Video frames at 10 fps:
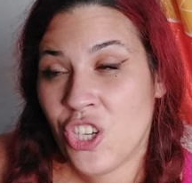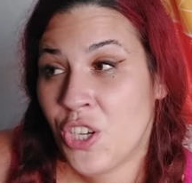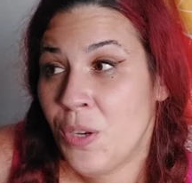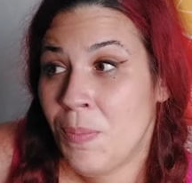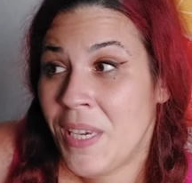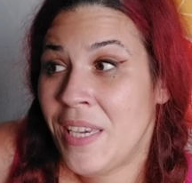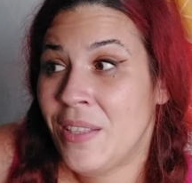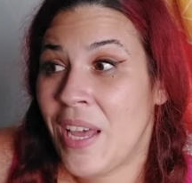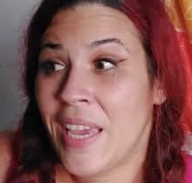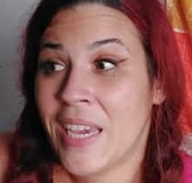It could be
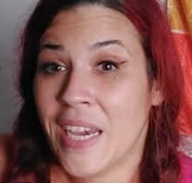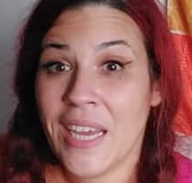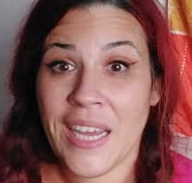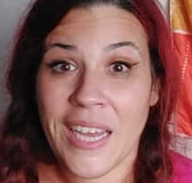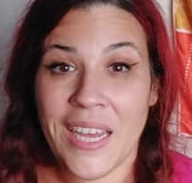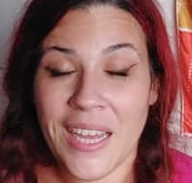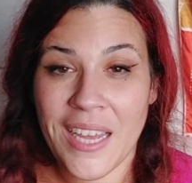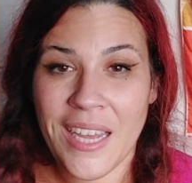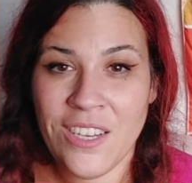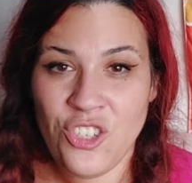like
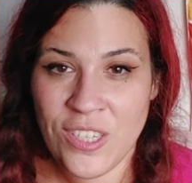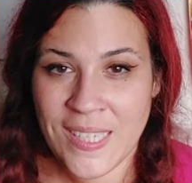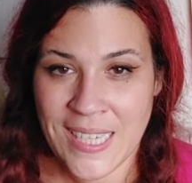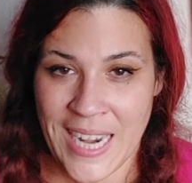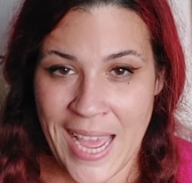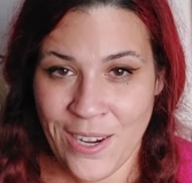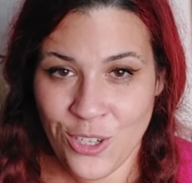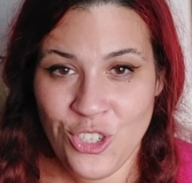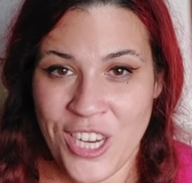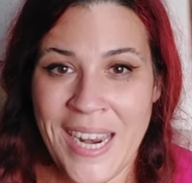just an
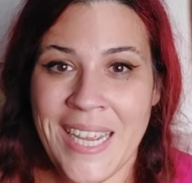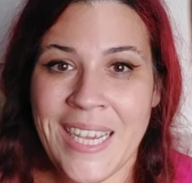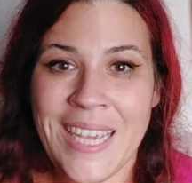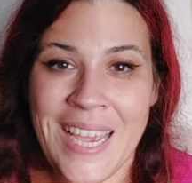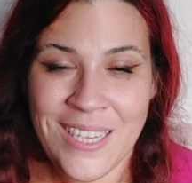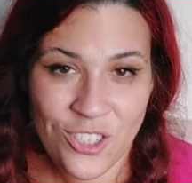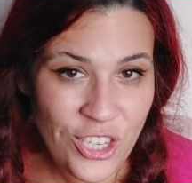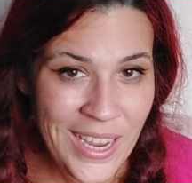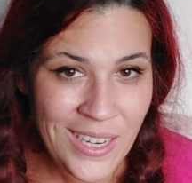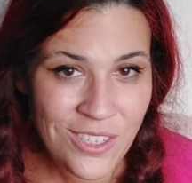energetic
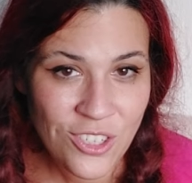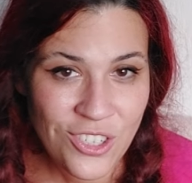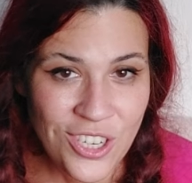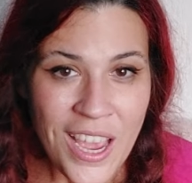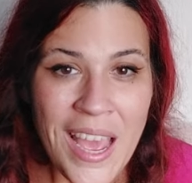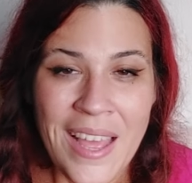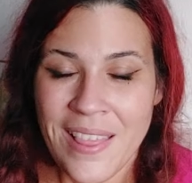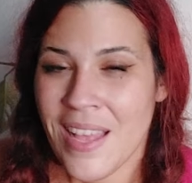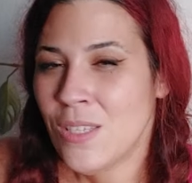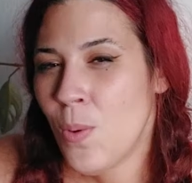exchange.
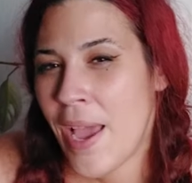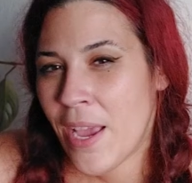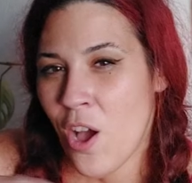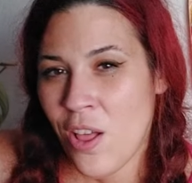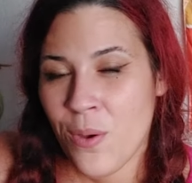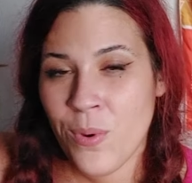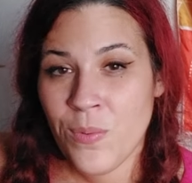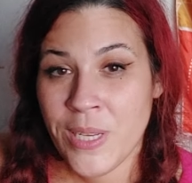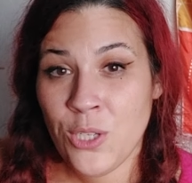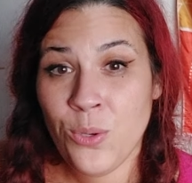And that's why I call it when
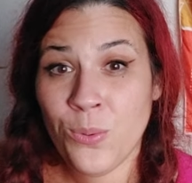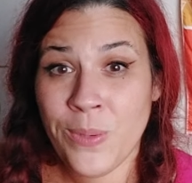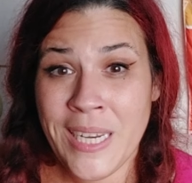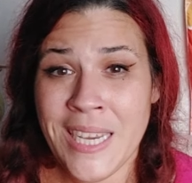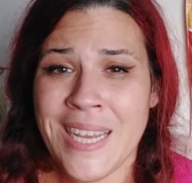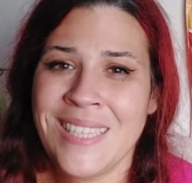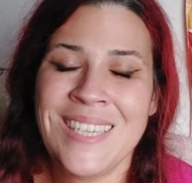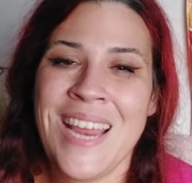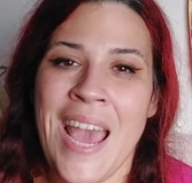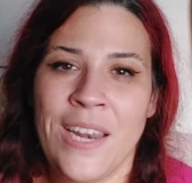we do a reading, it's
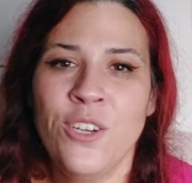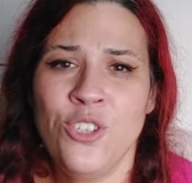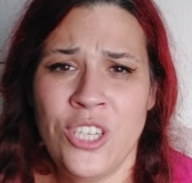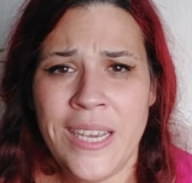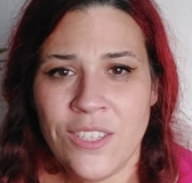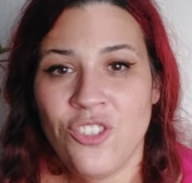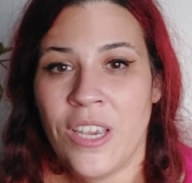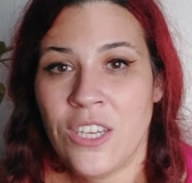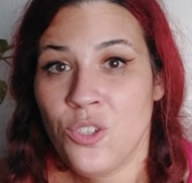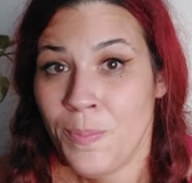an energy
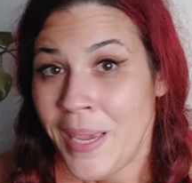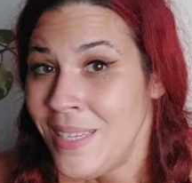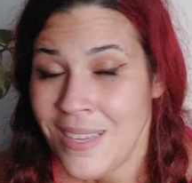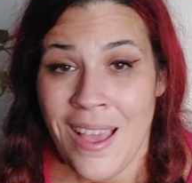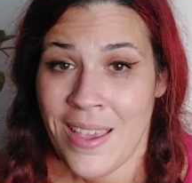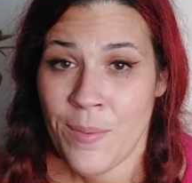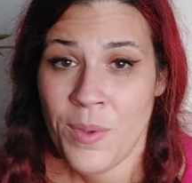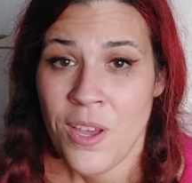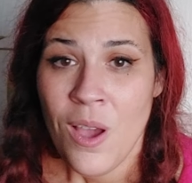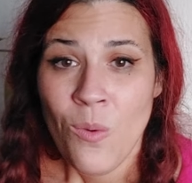exchange big time
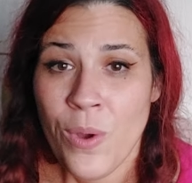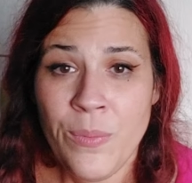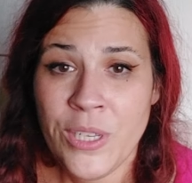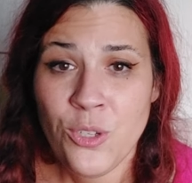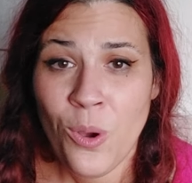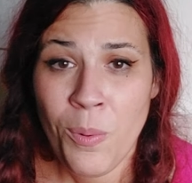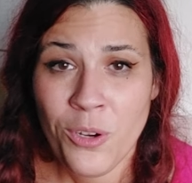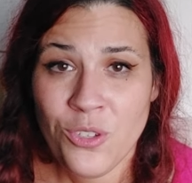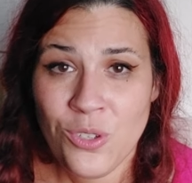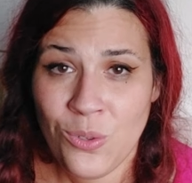when we do a
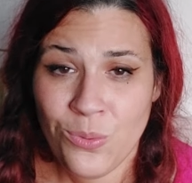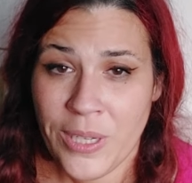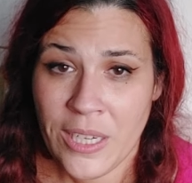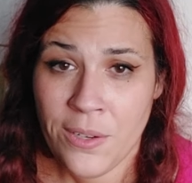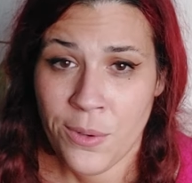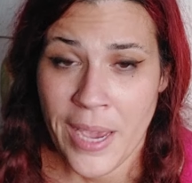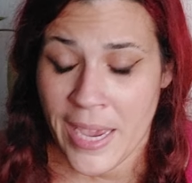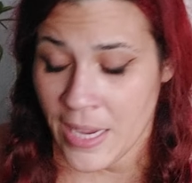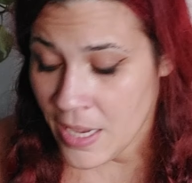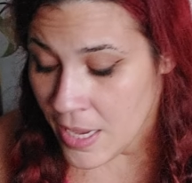personal reading, okay?